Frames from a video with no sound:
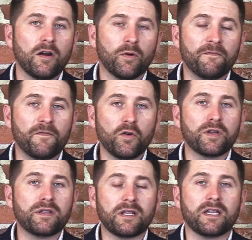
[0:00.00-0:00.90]
We're
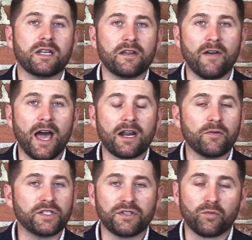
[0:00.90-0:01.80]
focused in Nevada,
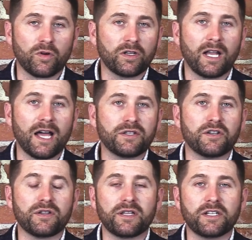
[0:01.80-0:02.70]
which is a world-class
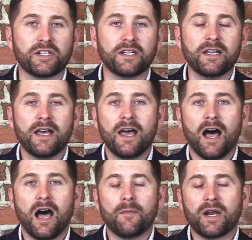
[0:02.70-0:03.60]
jurisdiction.
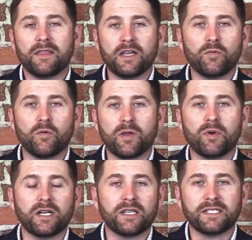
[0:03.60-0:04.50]
And I think what we
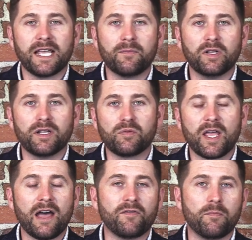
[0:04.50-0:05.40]
bring to the table is
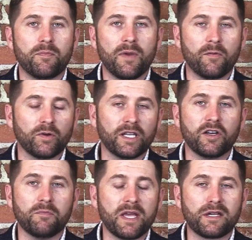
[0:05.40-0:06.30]
we have a really
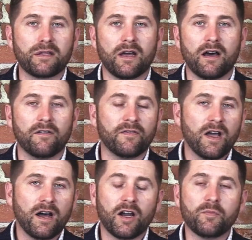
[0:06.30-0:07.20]
good mix of
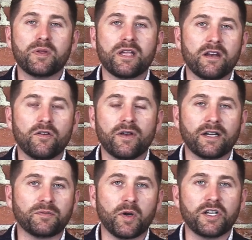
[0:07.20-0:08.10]
100% owned
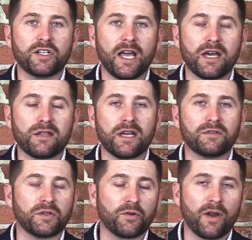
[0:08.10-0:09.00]
exploration
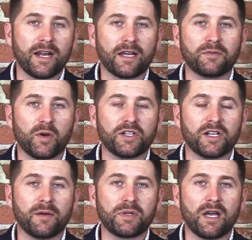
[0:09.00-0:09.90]
assets with great
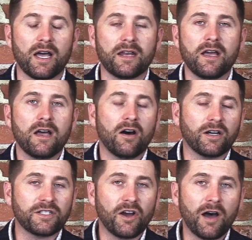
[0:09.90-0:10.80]
exploration upside.
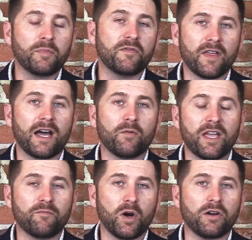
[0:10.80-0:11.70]
On top of that, we
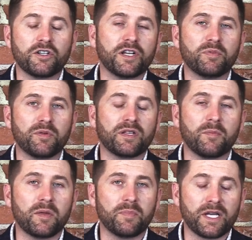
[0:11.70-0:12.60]
have partnerships with
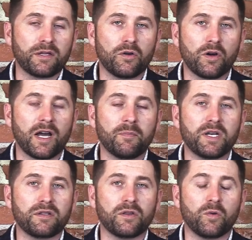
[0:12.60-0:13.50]
some of the biggest gold
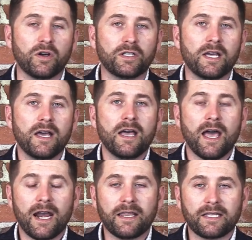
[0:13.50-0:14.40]
companies in the world.
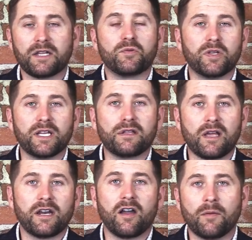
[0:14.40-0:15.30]
And I think that's a really
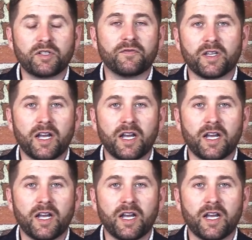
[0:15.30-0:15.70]
exciting option for the